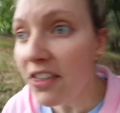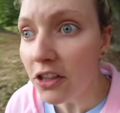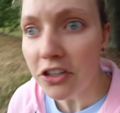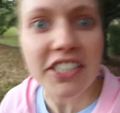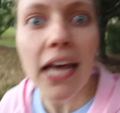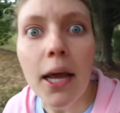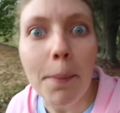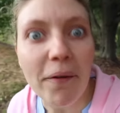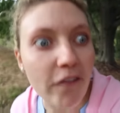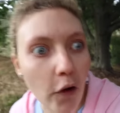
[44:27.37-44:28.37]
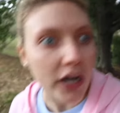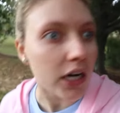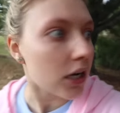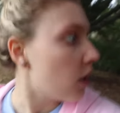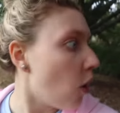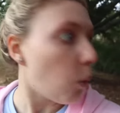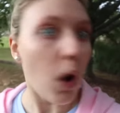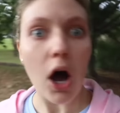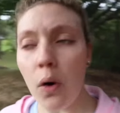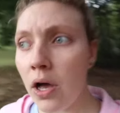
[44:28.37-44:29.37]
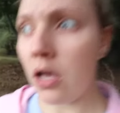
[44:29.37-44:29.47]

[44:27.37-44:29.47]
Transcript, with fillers: I think they're setting up a fort. Whoa.